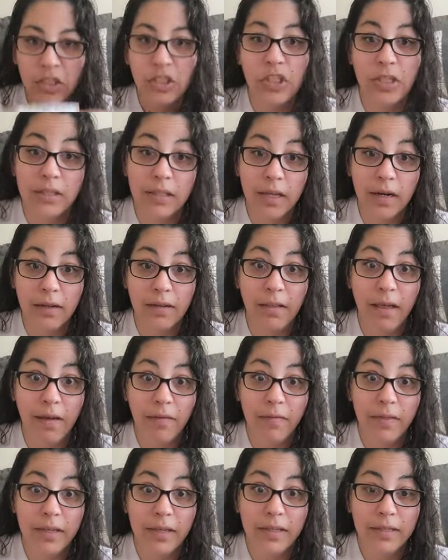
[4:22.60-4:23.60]
She's going to
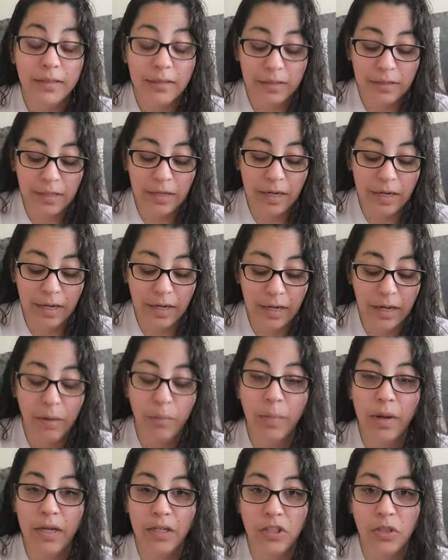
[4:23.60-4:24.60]
love this.
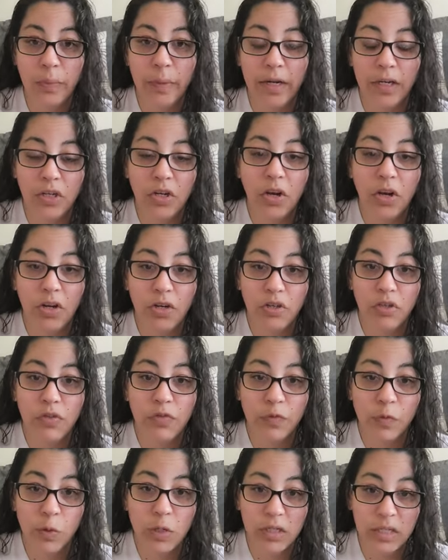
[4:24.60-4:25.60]
And mind you, my daughter's
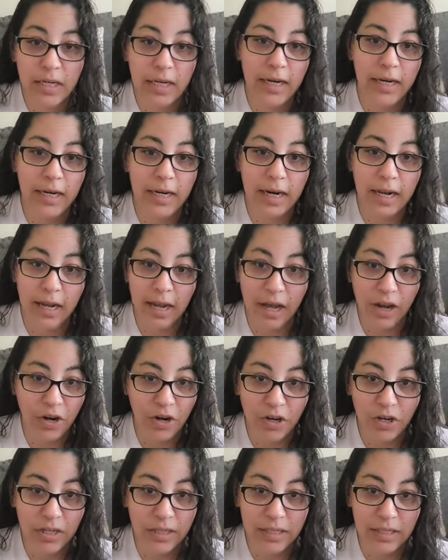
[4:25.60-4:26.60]
14 and I got
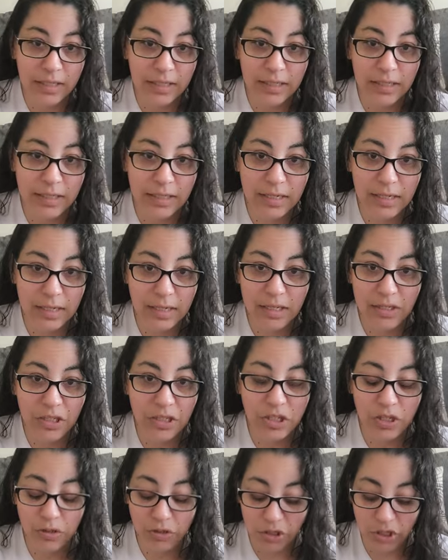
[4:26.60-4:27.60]
her addicted to these
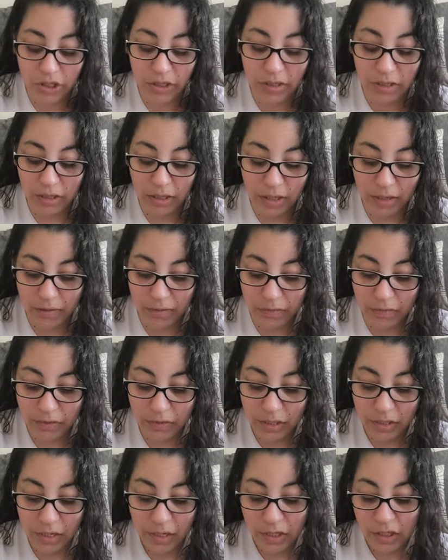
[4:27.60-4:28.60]
two. She loves,
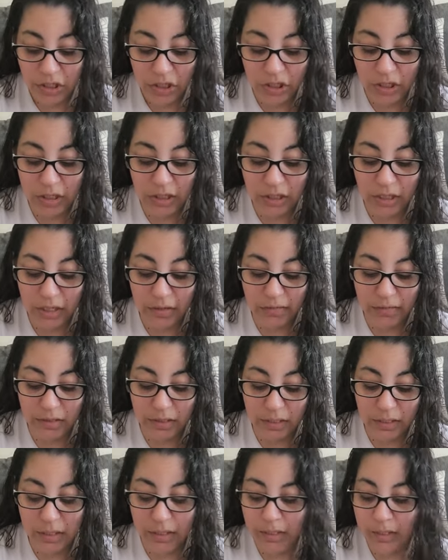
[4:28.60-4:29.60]
she loves
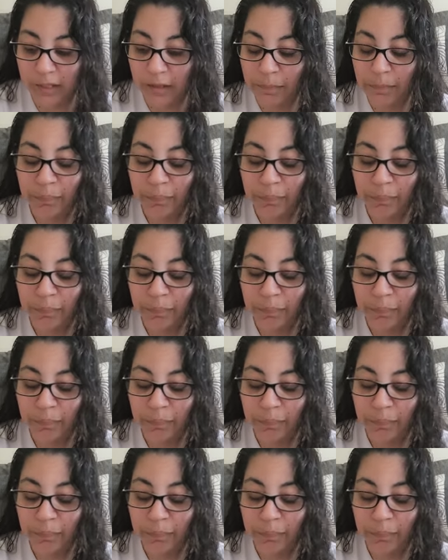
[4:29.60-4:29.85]
this.